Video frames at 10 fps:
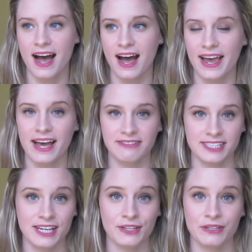I have to
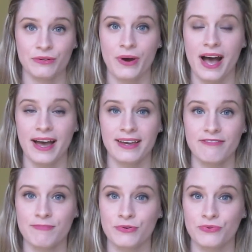tell you, I
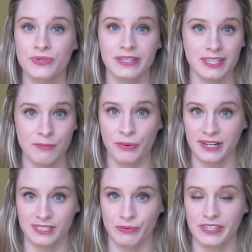have been really
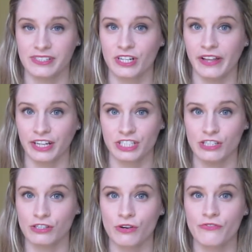impressed with this
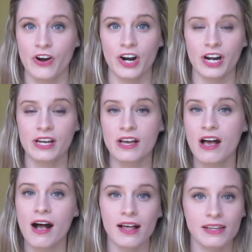collection so far.
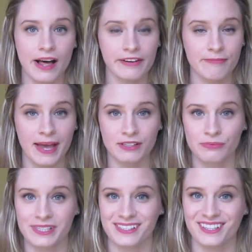A lot of MAC's
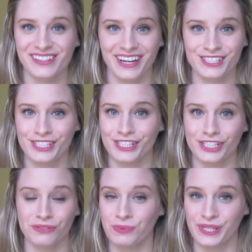recent collections
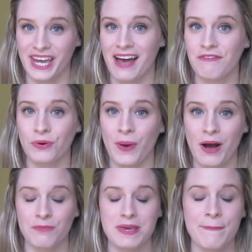just really haven't
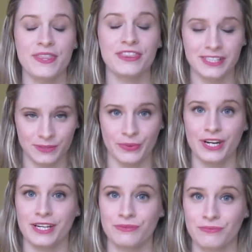wowed me, but this one
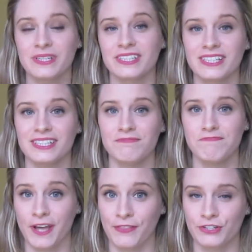has really
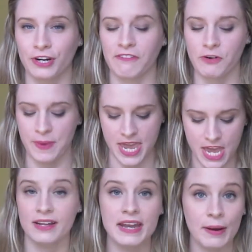done the trick for me.
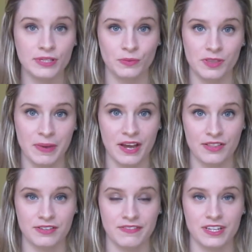Now, as with my
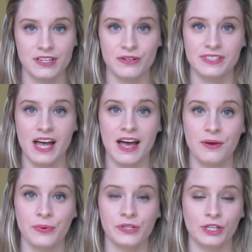other videos, I
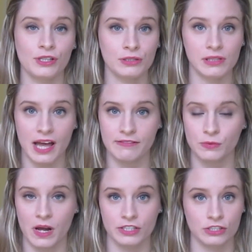will include live
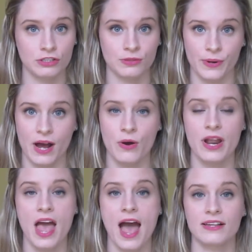swatches
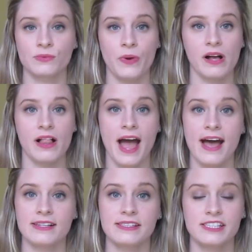throughout, as well
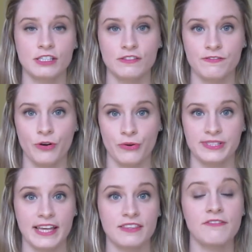as still
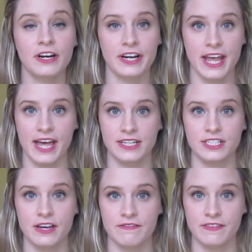photos at the very
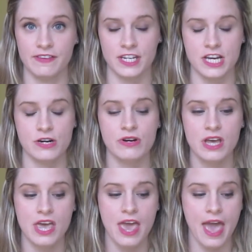end of the video.
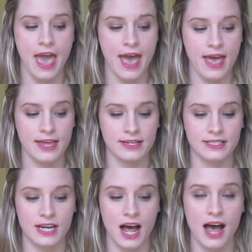
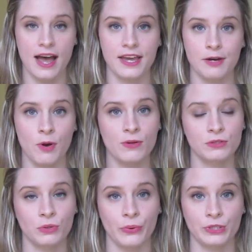And I am
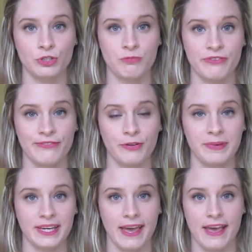also going to be
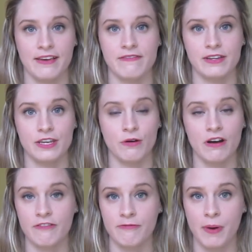filming a video
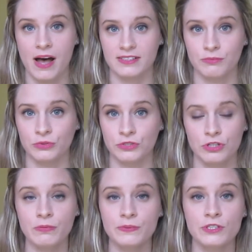of possible
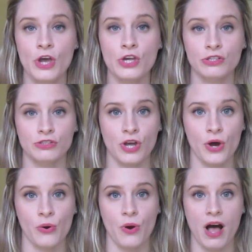dupes,
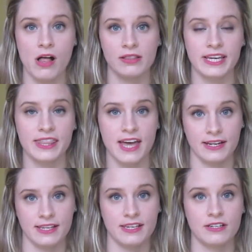so I'll link
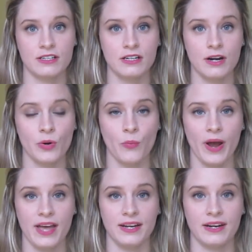that here
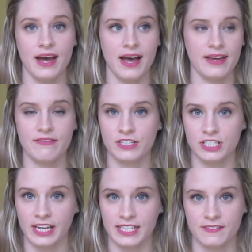when I
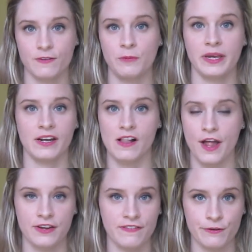eventually get to filming it. I'll
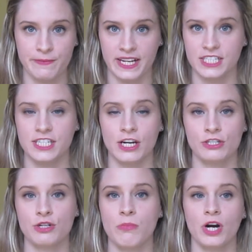either film that today or
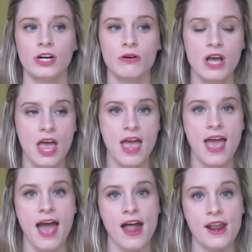tomorrow.
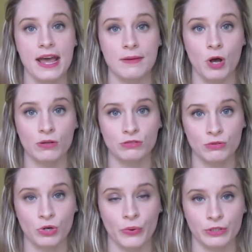And I am
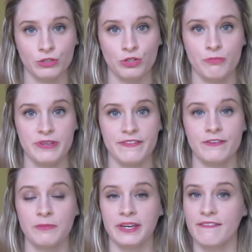also going to be
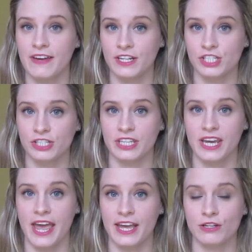filming
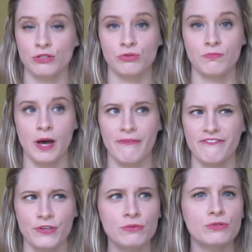eventually a
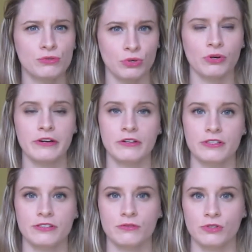few
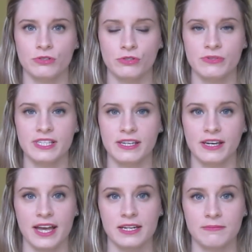tutorials using
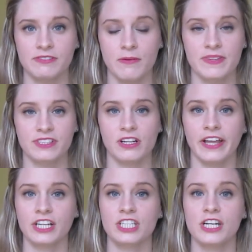items from this
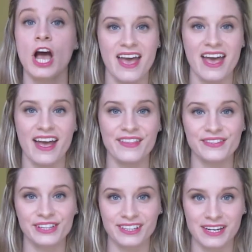collection. And the
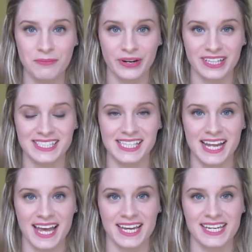look that I'm wearing
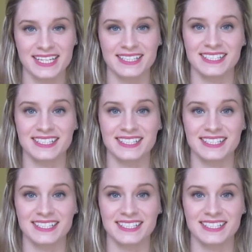today is